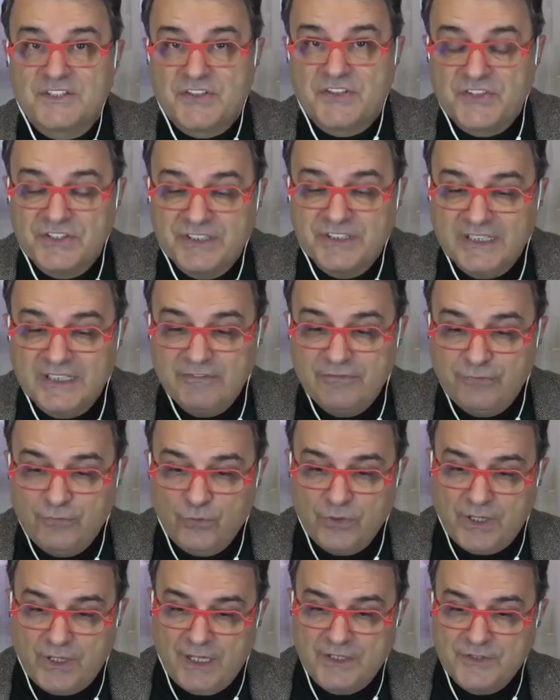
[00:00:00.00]

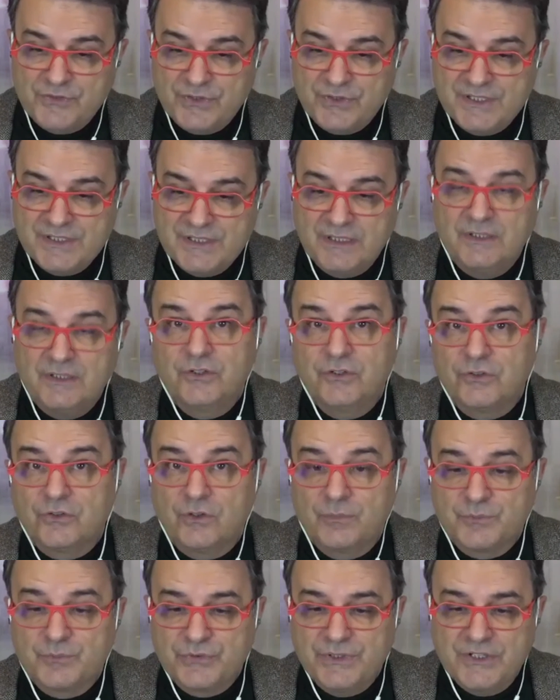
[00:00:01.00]
34 countries in the
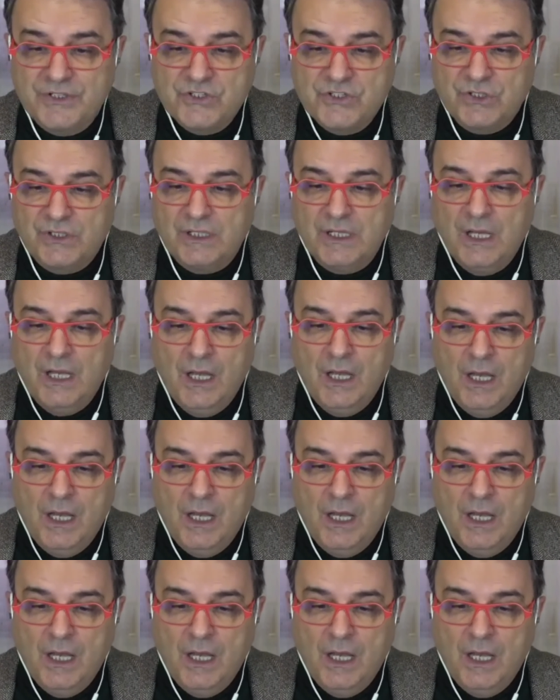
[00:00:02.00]
Europe region,